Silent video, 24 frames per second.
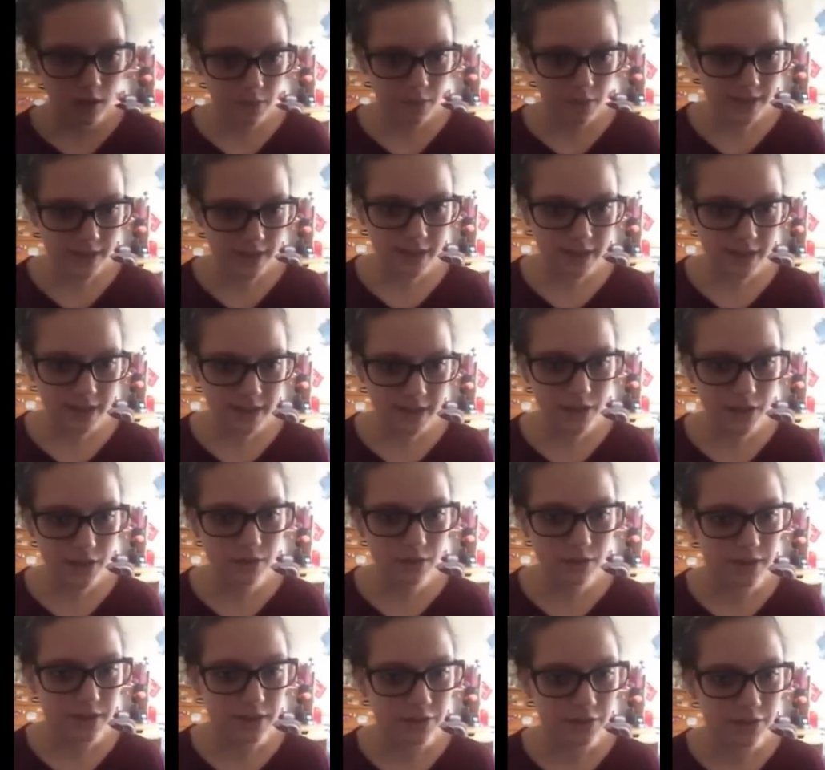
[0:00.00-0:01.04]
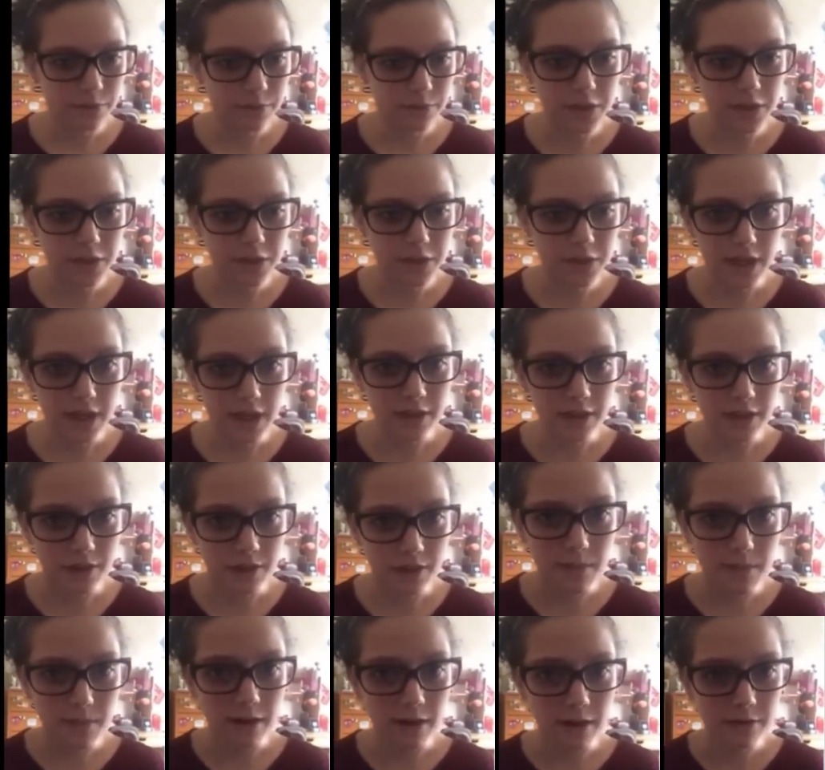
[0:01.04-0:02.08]
Please consider reaching out to
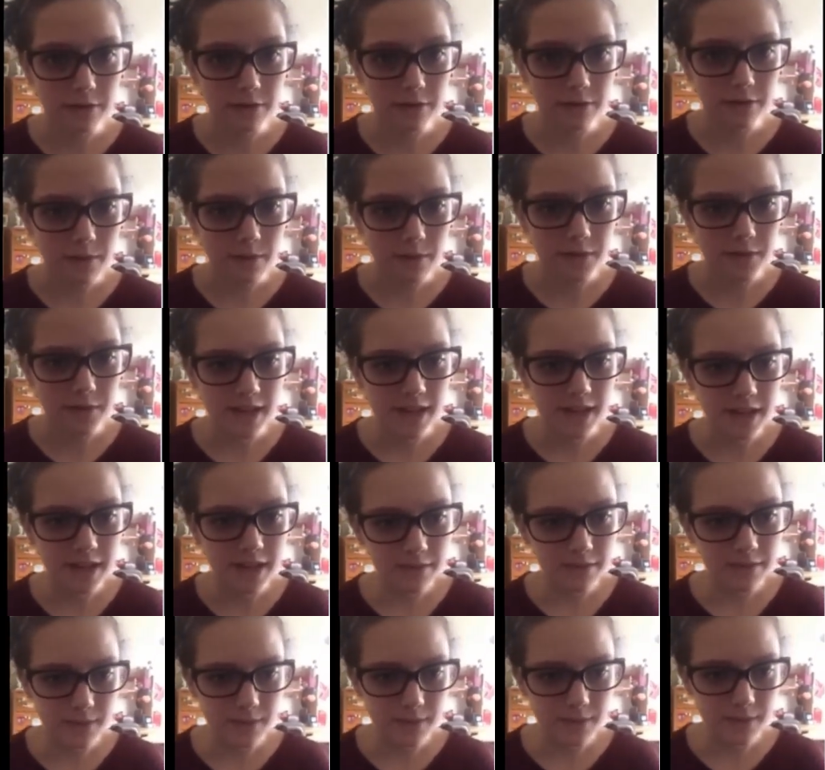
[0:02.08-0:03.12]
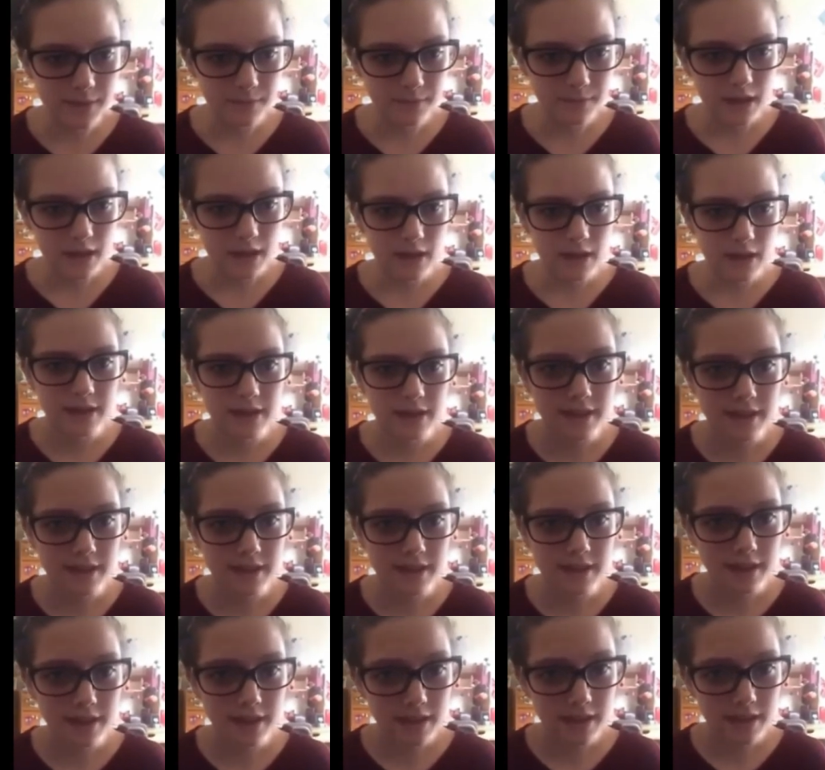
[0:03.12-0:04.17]
our Maryland representatives. This
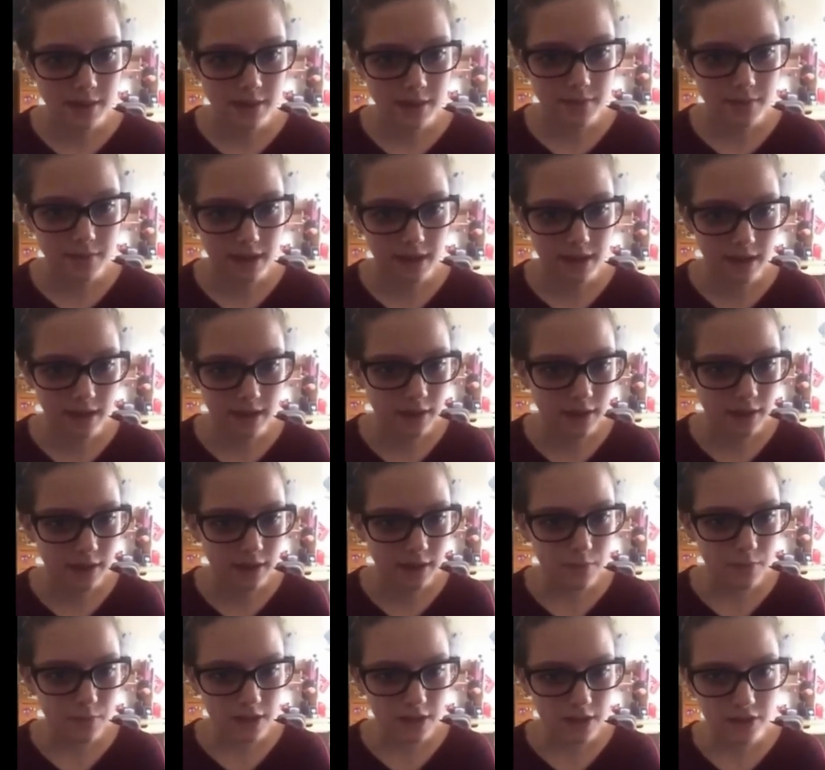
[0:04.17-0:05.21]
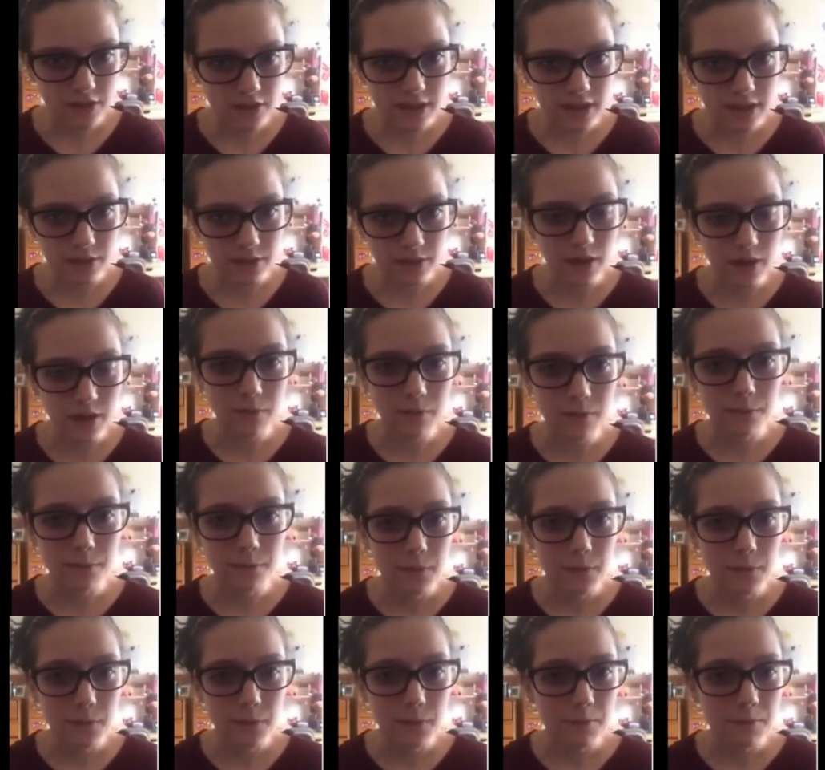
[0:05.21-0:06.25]
is not something that we can just ignore.
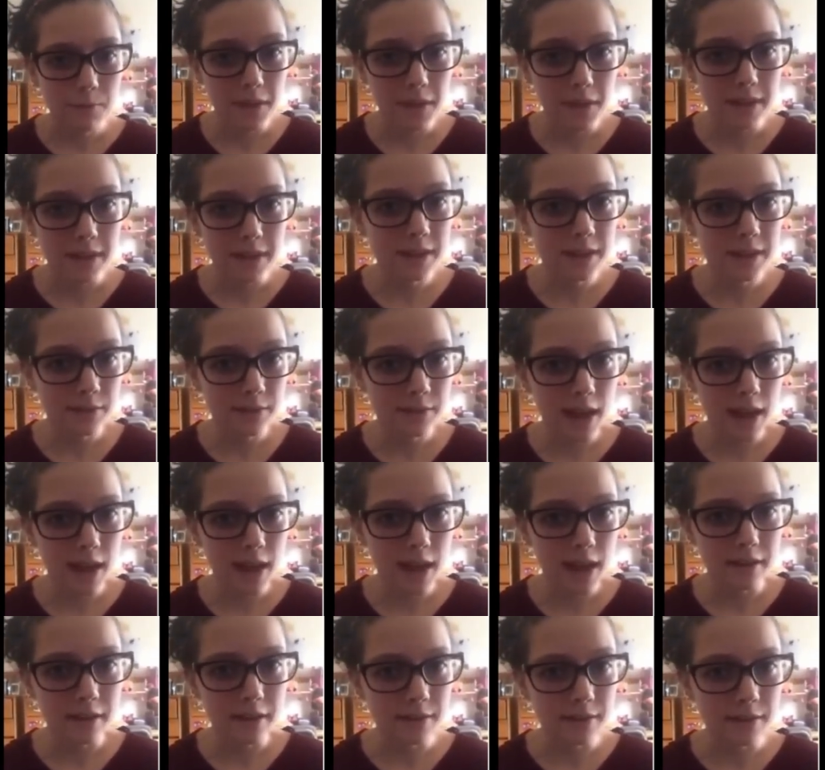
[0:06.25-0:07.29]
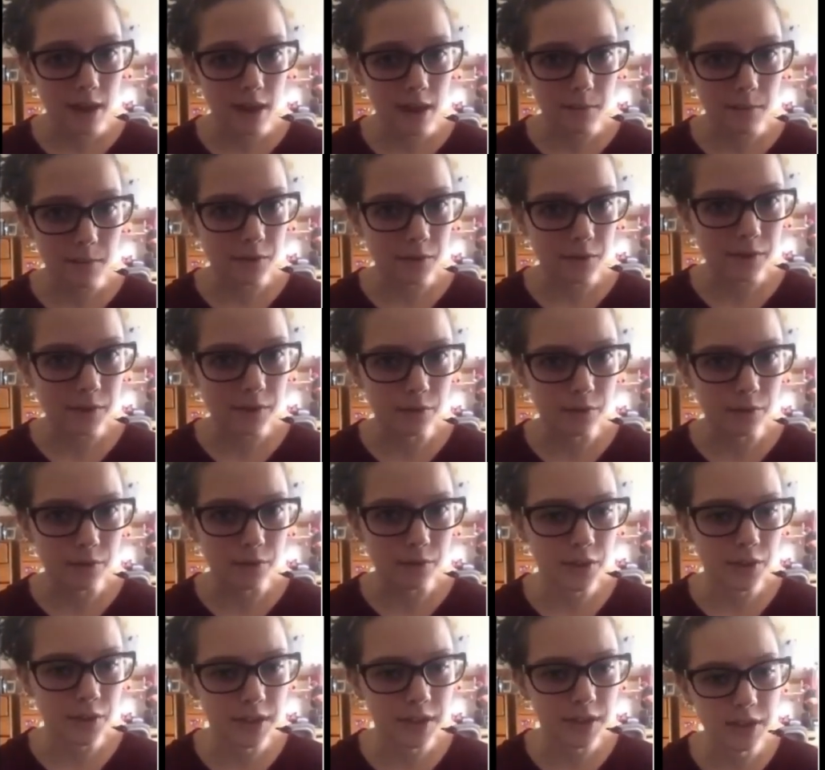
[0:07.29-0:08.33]
Millions of gallons of chemicals don't
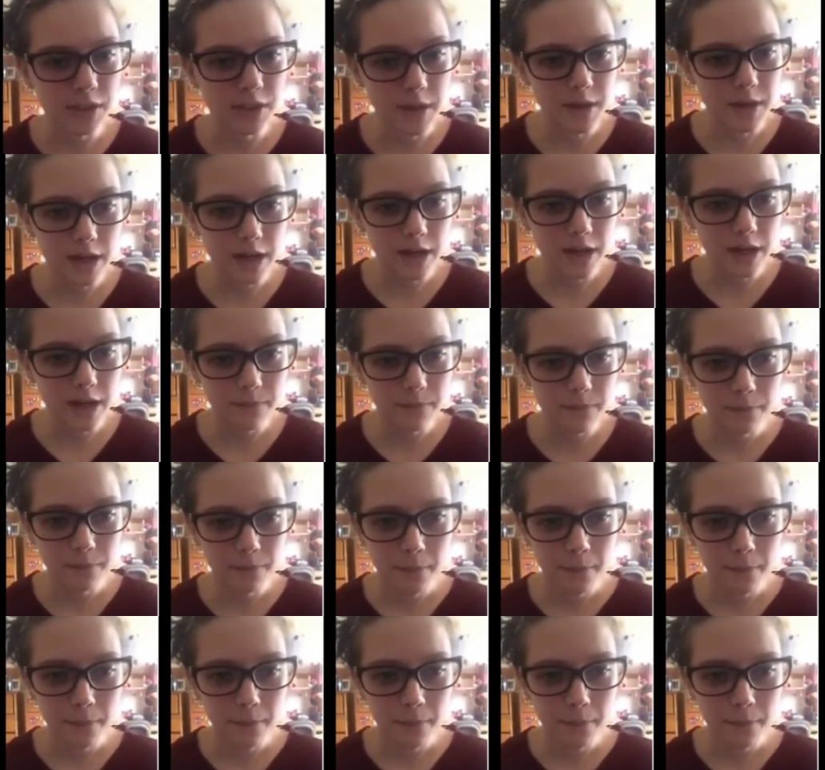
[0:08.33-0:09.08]
just disappear.